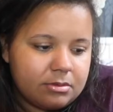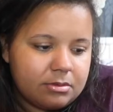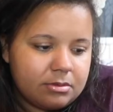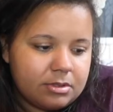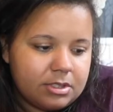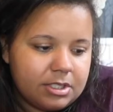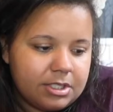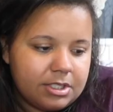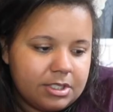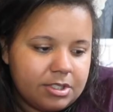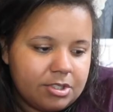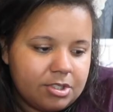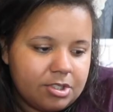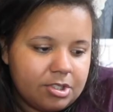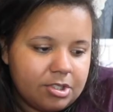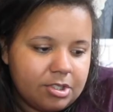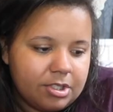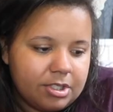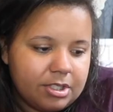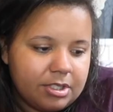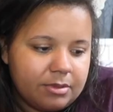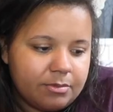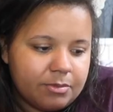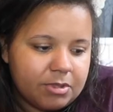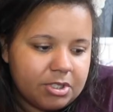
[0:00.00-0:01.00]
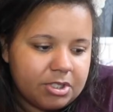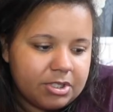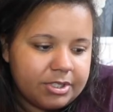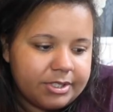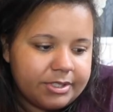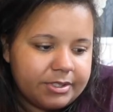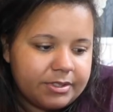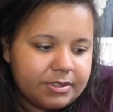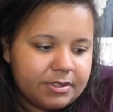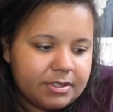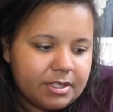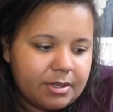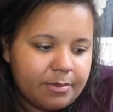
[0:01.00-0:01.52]
tea tree,
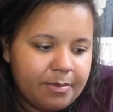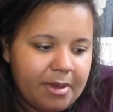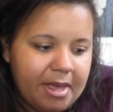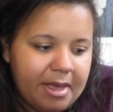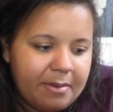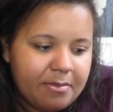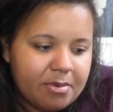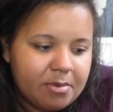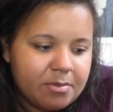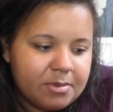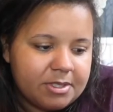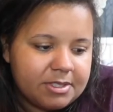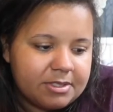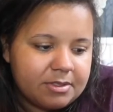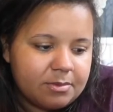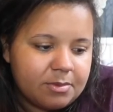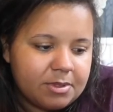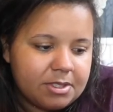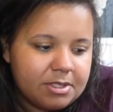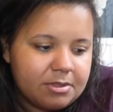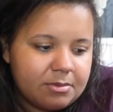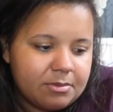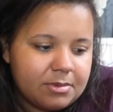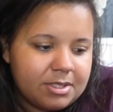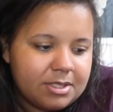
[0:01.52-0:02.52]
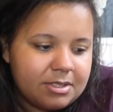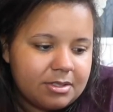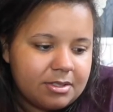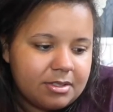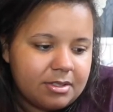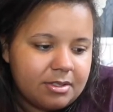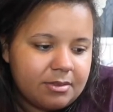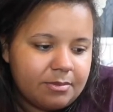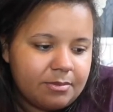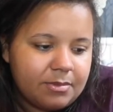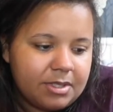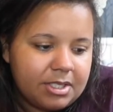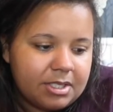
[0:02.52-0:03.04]
melissa, peppermint, spearmint,
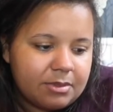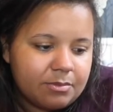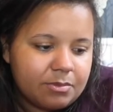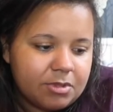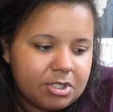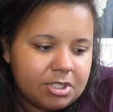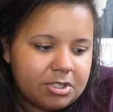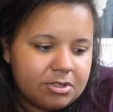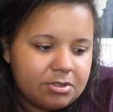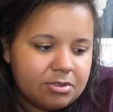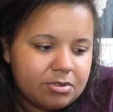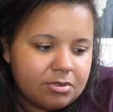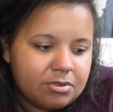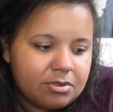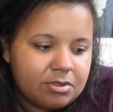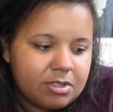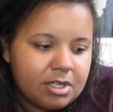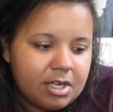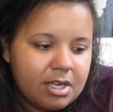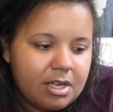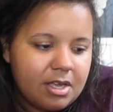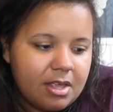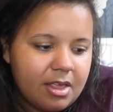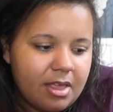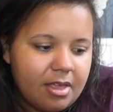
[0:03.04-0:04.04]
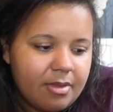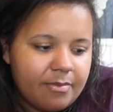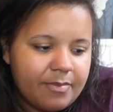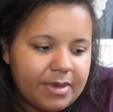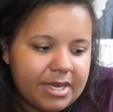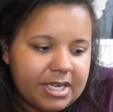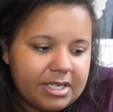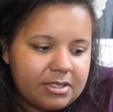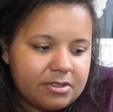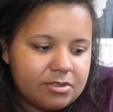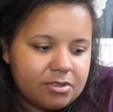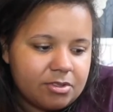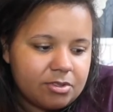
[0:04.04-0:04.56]
nutmeg, myrtle,
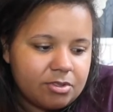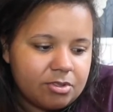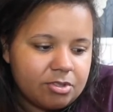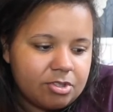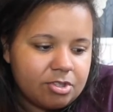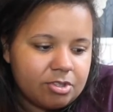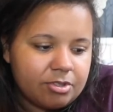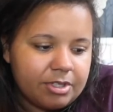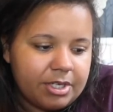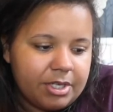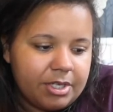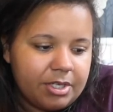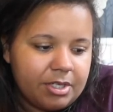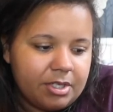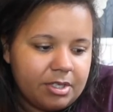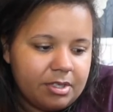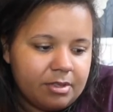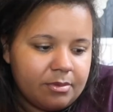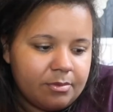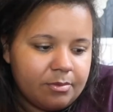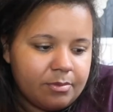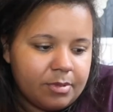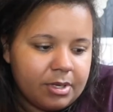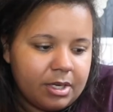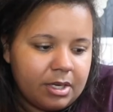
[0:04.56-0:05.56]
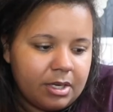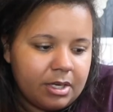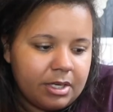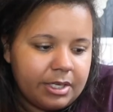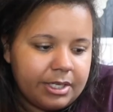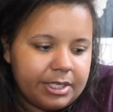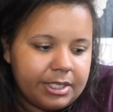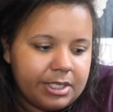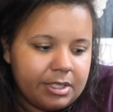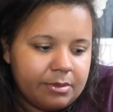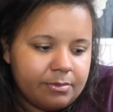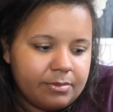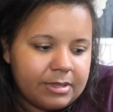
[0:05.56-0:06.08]
basil, geranium,
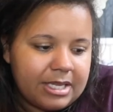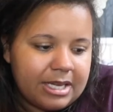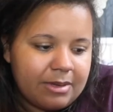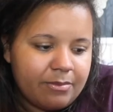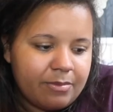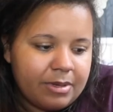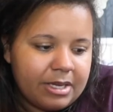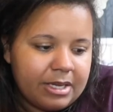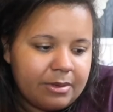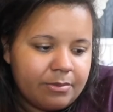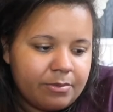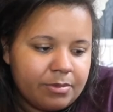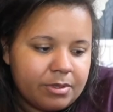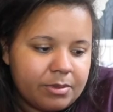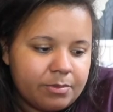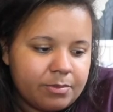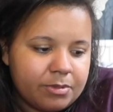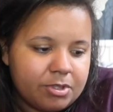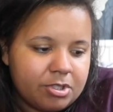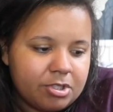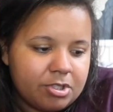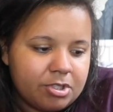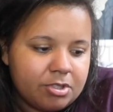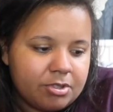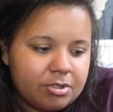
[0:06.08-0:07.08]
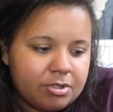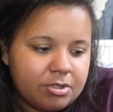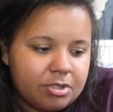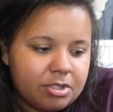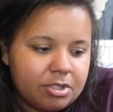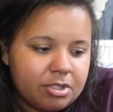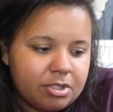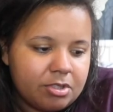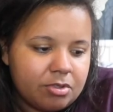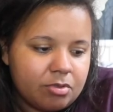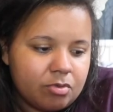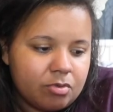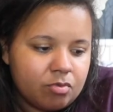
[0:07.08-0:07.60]
pine, black pepper,
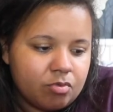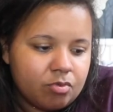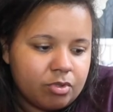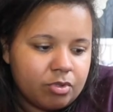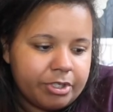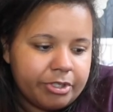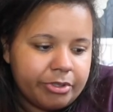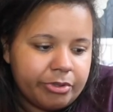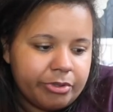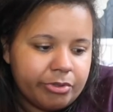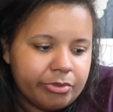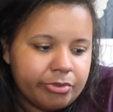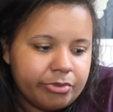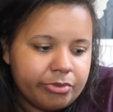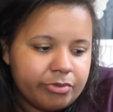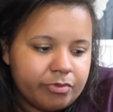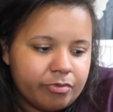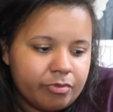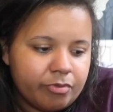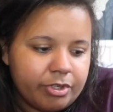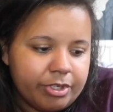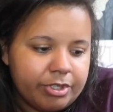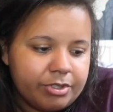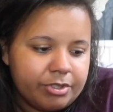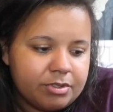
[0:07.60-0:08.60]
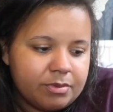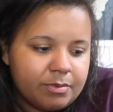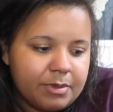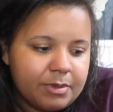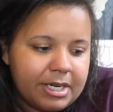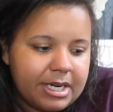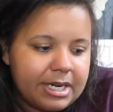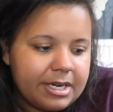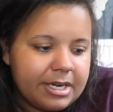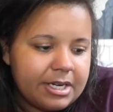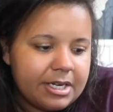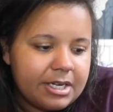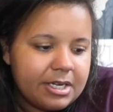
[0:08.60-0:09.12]
patchouli, rose,
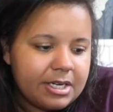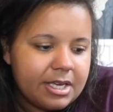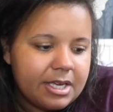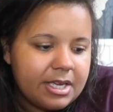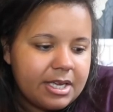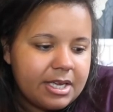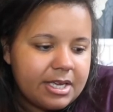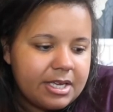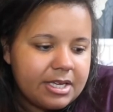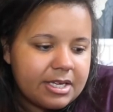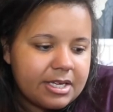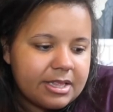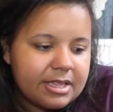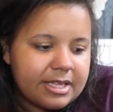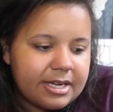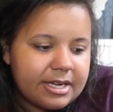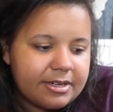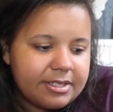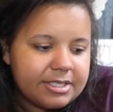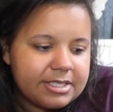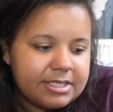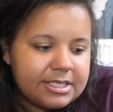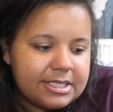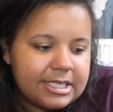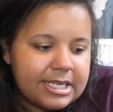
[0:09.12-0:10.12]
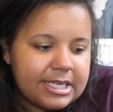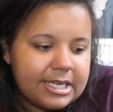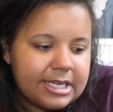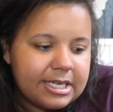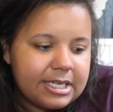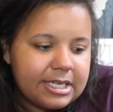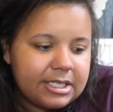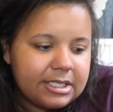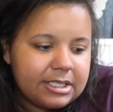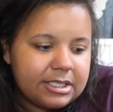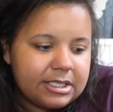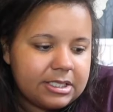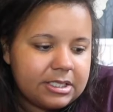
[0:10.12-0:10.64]
rosemary, clary
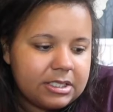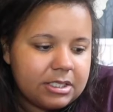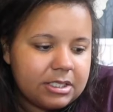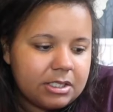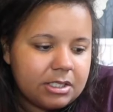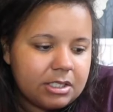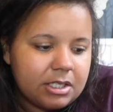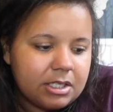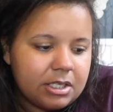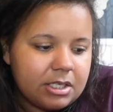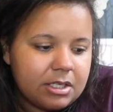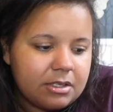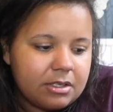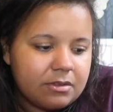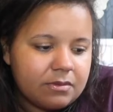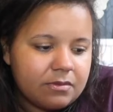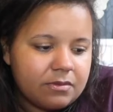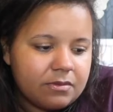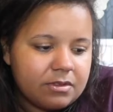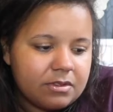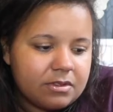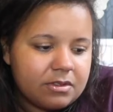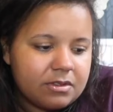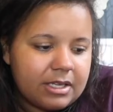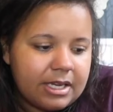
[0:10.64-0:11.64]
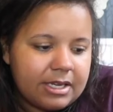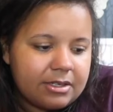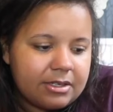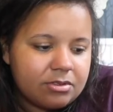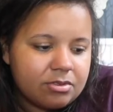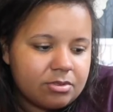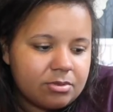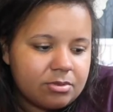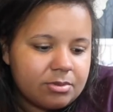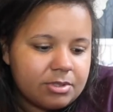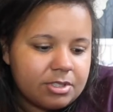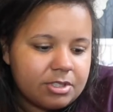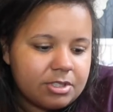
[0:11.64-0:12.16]
sage,
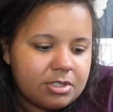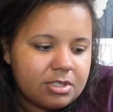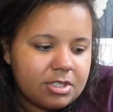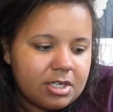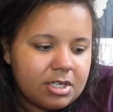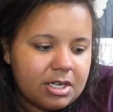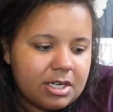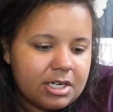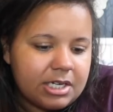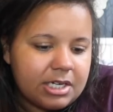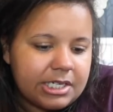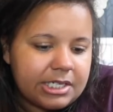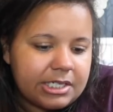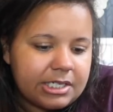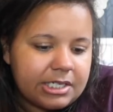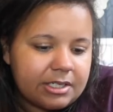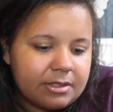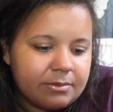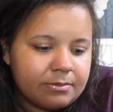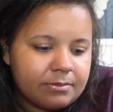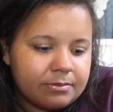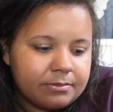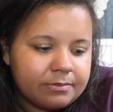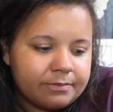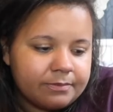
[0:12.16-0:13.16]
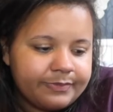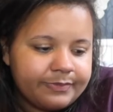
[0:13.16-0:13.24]
sandalwood, thyme,